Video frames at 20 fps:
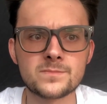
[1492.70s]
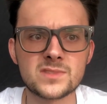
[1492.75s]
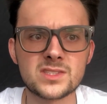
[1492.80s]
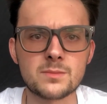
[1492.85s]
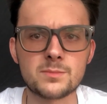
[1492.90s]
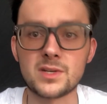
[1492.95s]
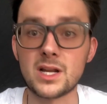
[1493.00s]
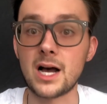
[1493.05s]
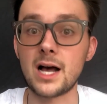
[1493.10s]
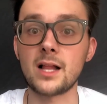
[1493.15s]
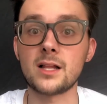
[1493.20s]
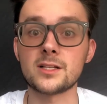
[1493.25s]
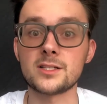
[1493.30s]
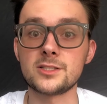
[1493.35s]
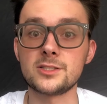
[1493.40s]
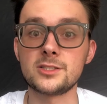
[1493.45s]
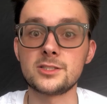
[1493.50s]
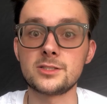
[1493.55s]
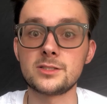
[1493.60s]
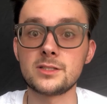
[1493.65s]
some
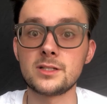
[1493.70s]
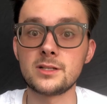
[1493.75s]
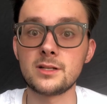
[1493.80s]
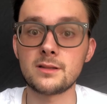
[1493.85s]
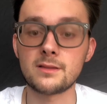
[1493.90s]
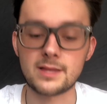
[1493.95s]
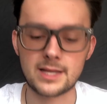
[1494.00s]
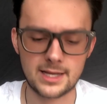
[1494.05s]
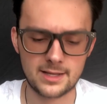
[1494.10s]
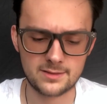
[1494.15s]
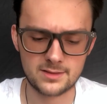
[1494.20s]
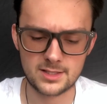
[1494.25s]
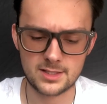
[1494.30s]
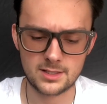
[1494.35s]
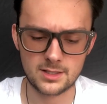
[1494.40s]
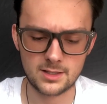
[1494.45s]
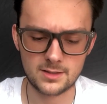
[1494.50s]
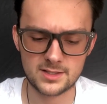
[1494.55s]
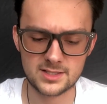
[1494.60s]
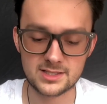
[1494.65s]
knowledge that the
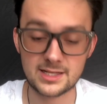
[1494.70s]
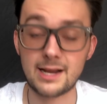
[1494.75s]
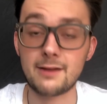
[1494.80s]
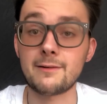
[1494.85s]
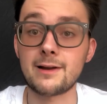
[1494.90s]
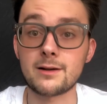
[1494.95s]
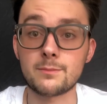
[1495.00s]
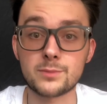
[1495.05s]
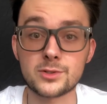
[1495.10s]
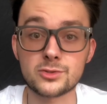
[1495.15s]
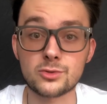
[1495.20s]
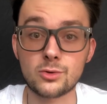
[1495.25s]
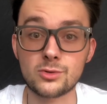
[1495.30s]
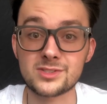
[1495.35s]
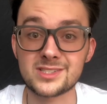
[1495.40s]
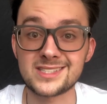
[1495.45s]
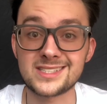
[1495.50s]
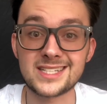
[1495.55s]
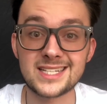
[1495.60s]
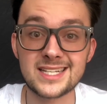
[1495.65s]
Skyrider
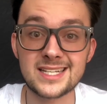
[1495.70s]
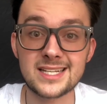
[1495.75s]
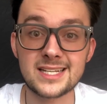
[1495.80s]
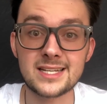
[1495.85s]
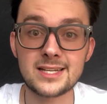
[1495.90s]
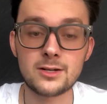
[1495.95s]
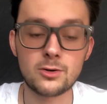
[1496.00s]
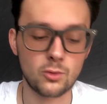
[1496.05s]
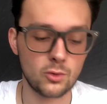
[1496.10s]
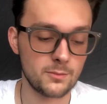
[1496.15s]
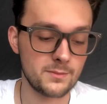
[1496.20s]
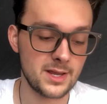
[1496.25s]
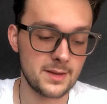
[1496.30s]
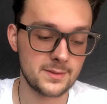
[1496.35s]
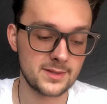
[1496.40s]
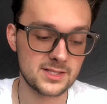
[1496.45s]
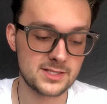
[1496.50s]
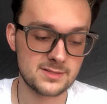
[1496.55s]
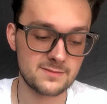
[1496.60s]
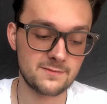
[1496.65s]
Patrol's in need, or
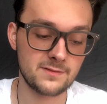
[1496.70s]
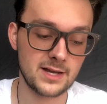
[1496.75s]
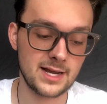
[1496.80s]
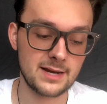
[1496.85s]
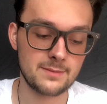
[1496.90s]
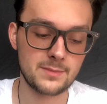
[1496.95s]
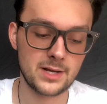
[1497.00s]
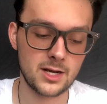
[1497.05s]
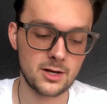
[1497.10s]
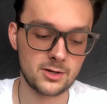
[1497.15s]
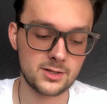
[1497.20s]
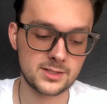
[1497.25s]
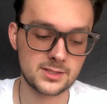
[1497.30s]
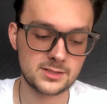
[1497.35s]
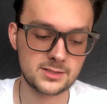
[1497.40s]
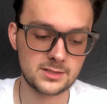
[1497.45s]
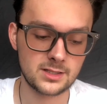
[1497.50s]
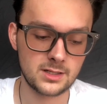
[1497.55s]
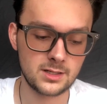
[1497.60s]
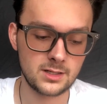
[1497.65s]
maybe this Vine Mare
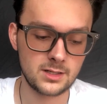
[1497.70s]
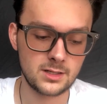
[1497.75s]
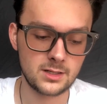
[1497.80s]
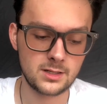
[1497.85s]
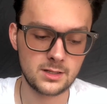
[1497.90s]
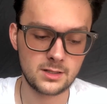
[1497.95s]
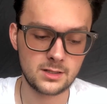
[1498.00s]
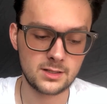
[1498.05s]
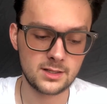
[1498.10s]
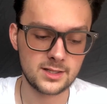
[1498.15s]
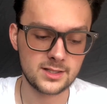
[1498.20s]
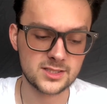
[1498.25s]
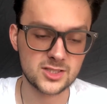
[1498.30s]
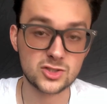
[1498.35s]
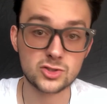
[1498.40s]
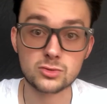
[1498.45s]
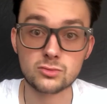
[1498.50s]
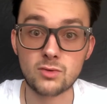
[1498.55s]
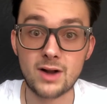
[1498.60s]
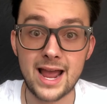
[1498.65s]
is
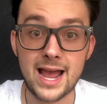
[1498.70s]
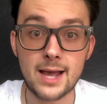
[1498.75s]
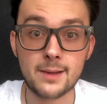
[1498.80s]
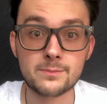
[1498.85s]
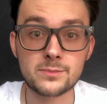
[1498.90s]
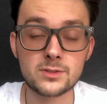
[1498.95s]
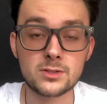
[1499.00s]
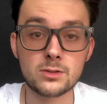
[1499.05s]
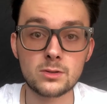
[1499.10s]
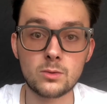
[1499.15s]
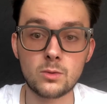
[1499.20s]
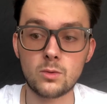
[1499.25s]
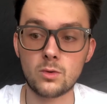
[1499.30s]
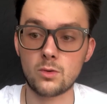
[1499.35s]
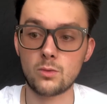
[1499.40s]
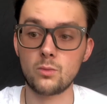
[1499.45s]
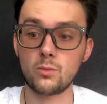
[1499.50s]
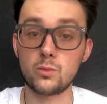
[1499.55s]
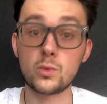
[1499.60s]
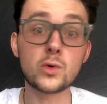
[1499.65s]
trapped or
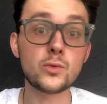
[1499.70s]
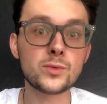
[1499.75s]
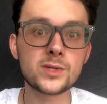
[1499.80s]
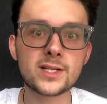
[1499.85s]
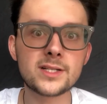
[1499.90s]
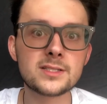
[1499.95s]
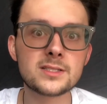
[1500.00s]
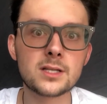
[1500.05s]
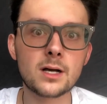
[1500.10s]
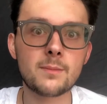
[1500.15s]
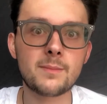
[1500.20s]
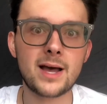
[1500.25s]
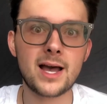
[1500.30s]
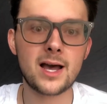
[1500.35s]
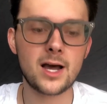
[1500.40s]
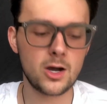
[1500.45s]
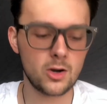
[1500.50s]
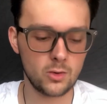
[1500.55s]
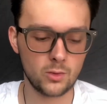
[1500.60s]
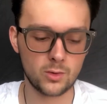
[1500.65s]
wounded
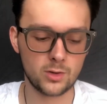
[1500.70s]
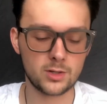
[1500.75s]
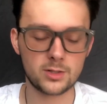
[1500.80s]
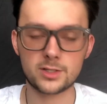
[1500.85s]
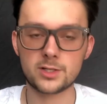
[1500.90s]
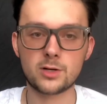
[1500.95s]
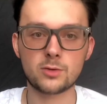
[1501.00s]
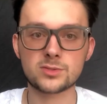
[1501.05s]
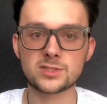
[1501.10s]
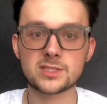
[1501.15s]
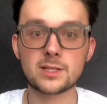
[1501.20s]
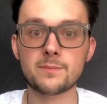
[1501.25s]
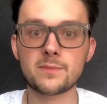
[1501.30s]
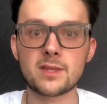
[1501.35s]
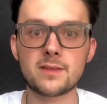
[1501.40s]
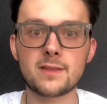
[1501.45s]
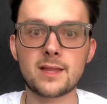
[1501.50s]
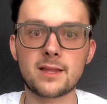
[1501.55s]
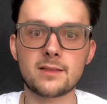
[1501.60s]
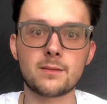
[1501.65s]
somehow, or you know,
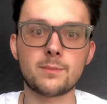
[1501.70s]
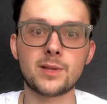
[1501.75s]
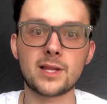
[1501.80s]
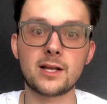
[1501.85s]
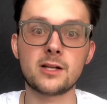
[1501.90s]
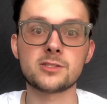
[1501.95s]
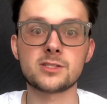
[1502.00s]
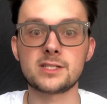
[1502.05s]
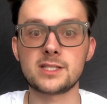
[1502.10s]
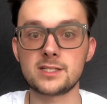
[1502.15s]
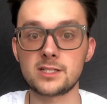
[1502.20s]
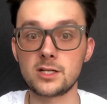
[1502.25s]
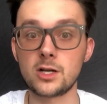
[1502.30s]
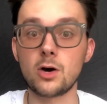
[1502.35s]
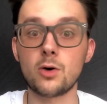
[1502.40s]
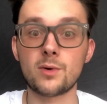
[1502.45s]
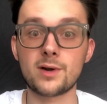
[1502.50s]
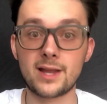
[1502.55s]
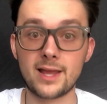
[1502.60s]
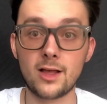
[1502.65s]
something that the players need to
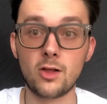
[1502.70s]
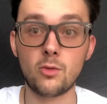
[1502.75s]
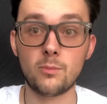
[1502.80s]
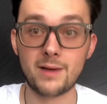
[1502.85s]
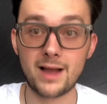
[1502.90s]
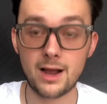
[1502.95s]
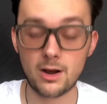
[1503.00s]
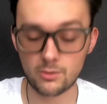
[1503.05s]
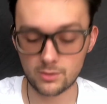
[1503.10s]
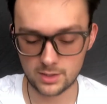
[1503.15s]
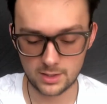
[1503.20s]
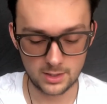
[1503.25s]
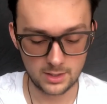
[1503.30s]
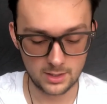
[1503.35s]
go and help out.